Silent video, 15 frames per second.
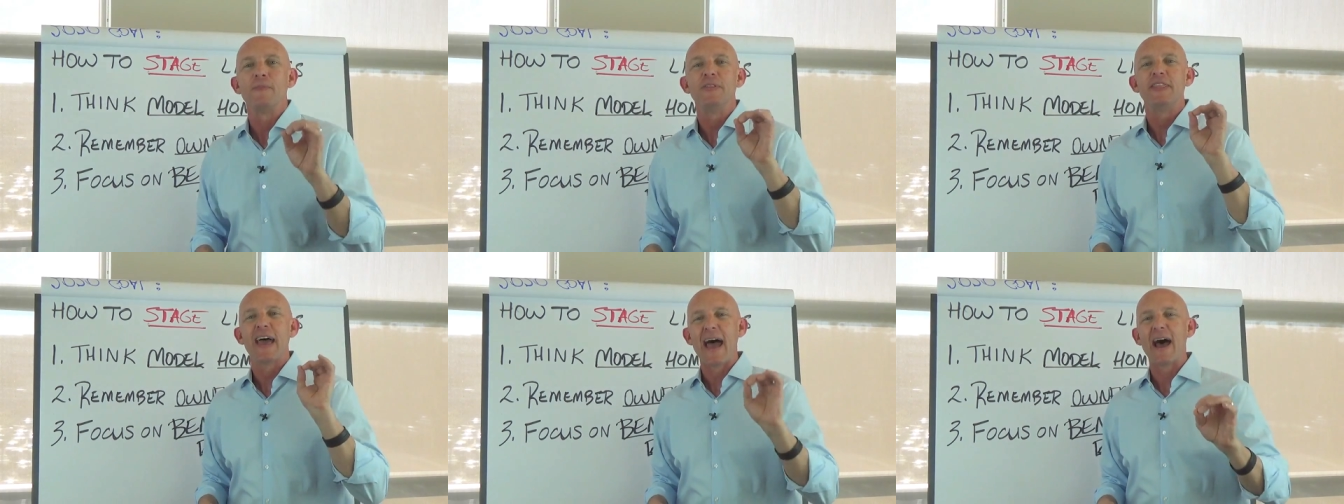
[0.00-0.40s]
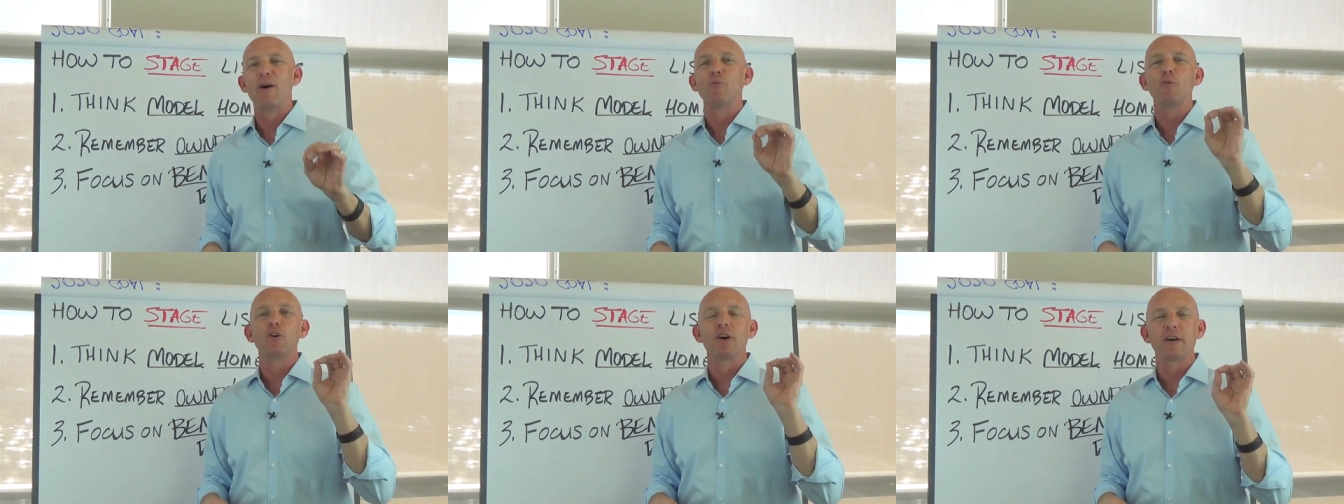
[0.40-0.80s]

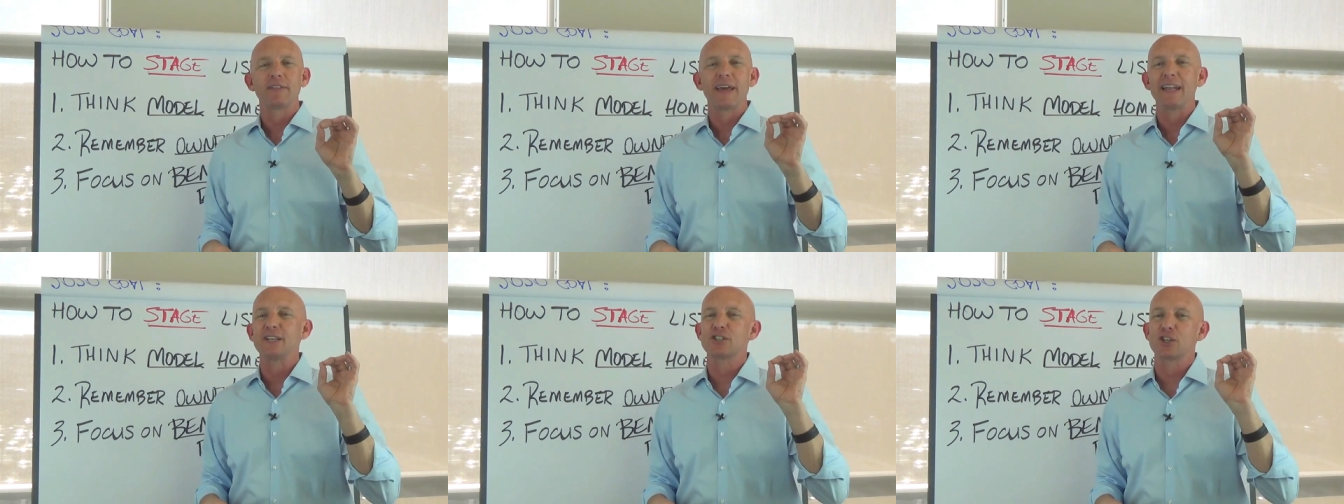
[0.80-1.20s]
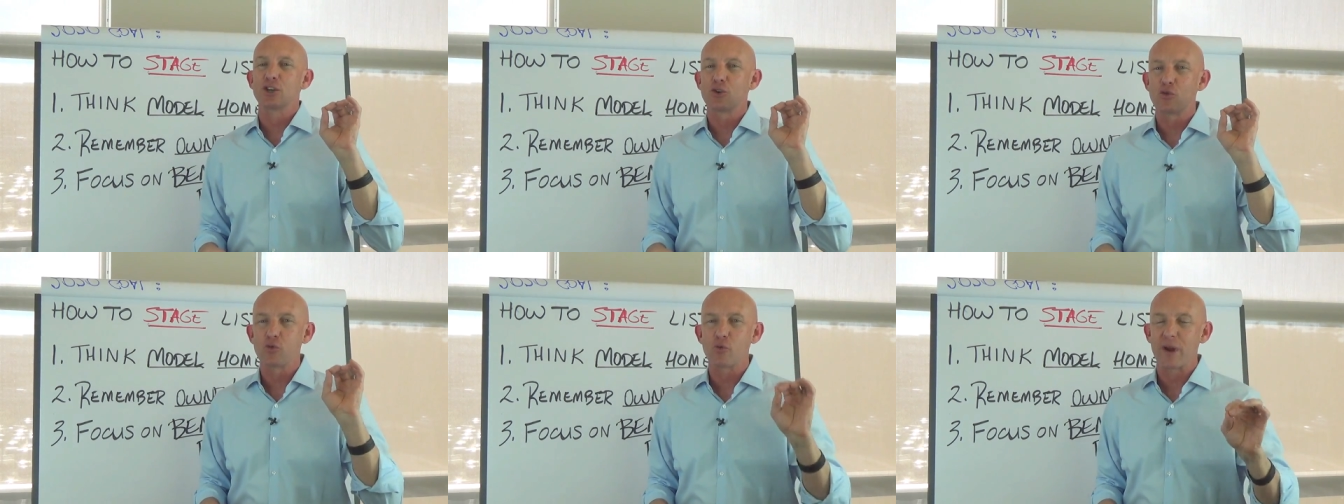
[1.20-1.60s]
That is the
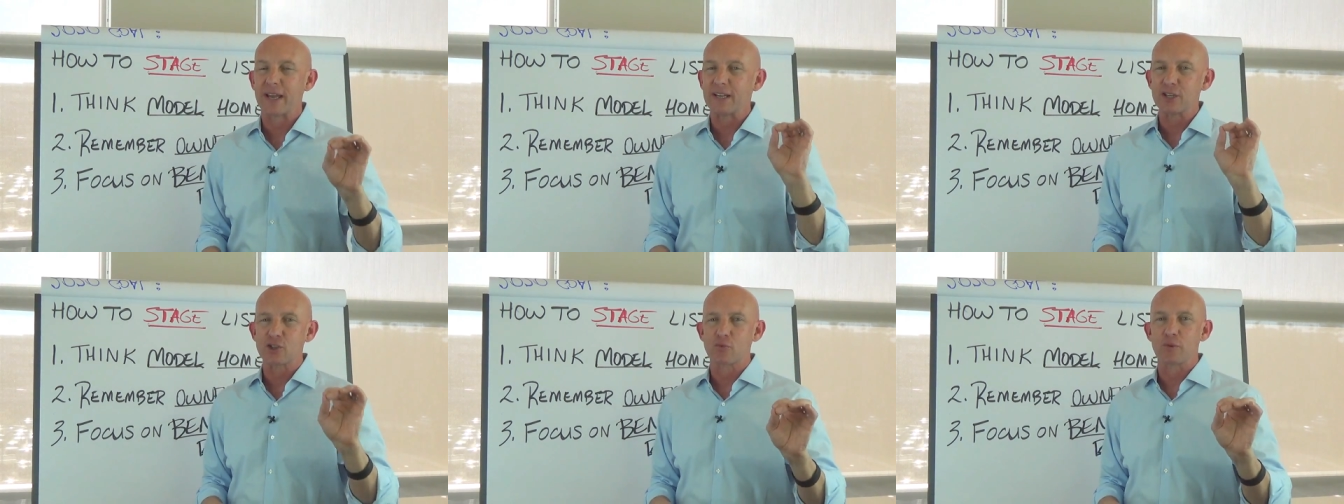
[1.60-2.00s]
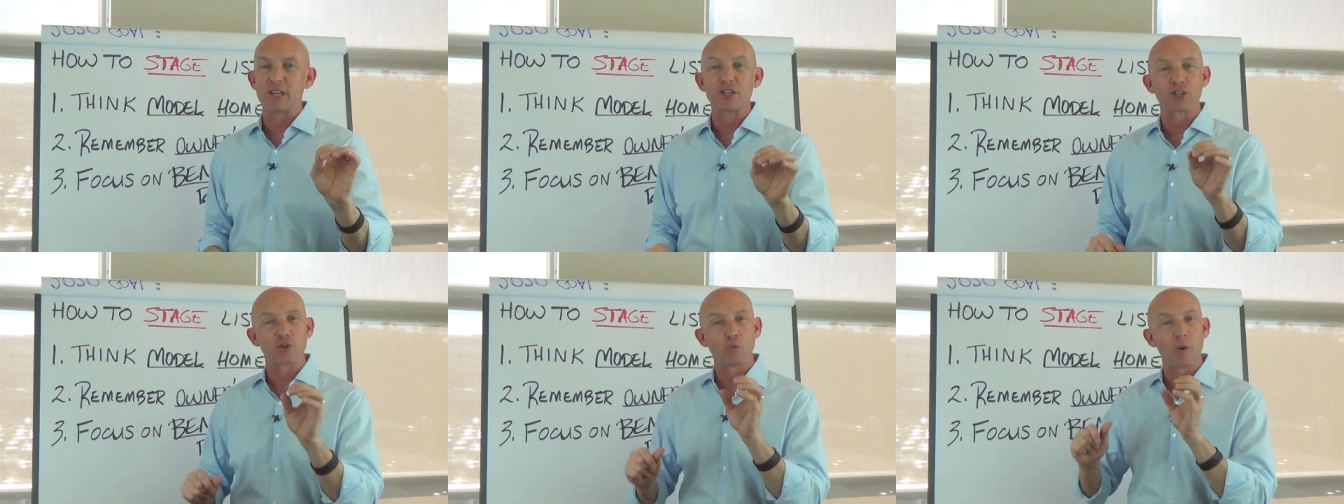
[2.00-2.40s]
greatest
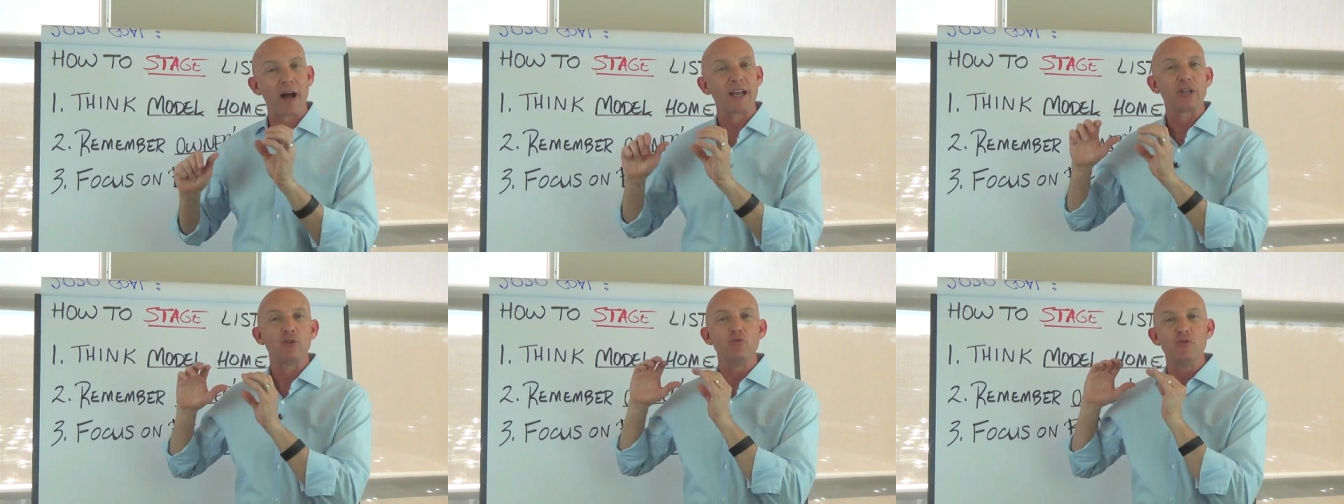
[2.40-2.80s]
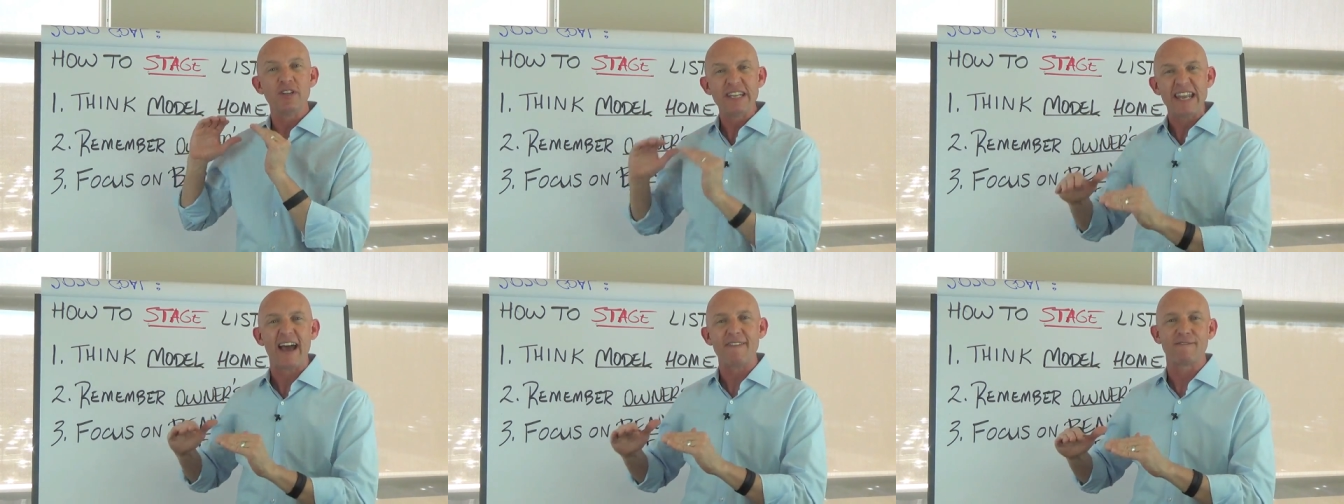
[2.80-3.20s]
reason why you
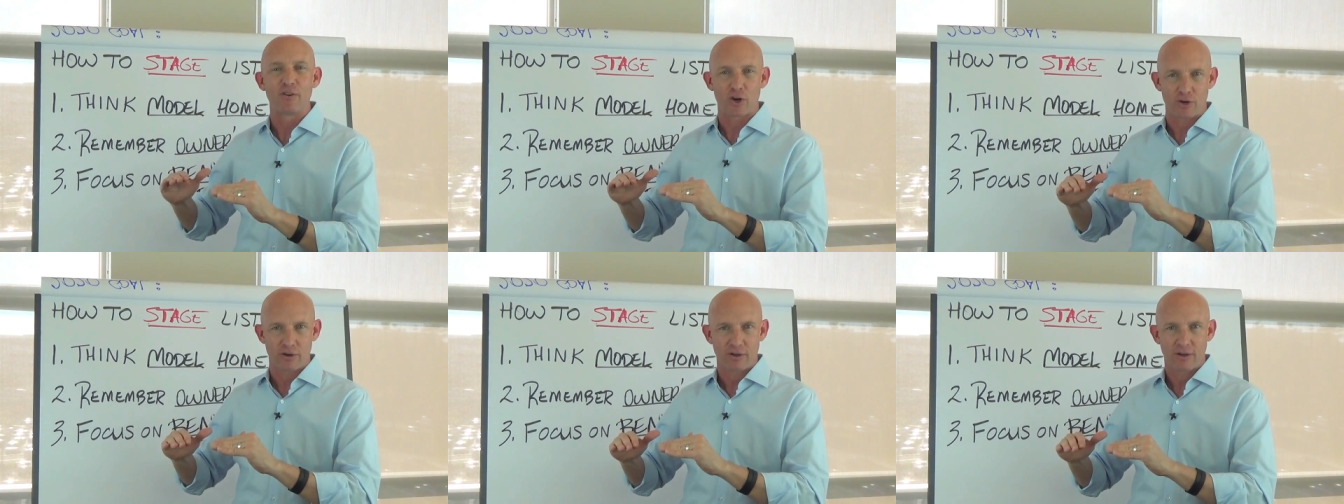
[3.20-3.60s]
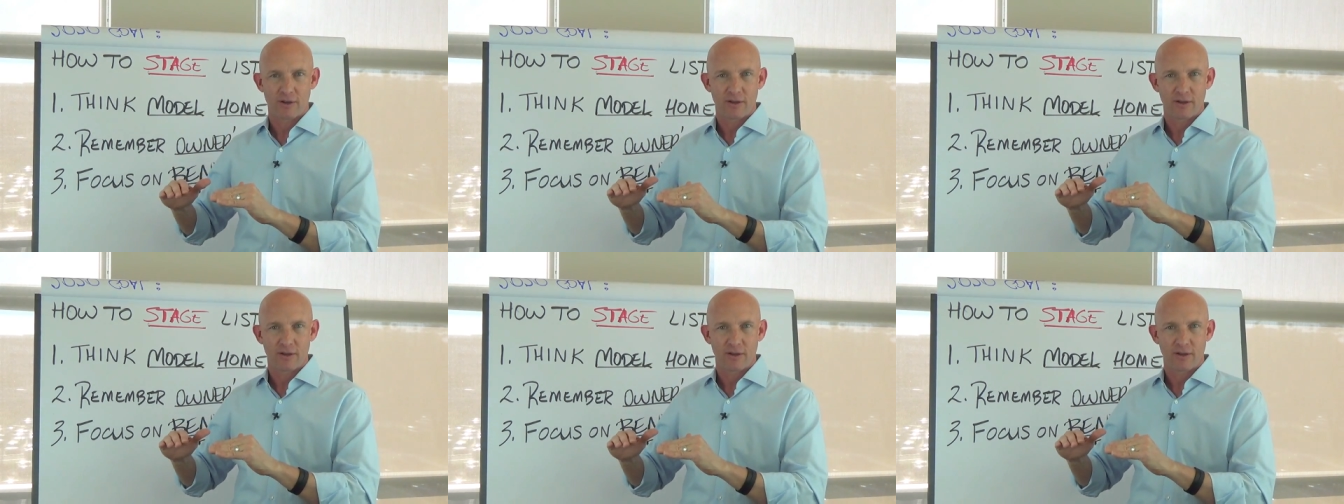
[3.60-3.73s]
never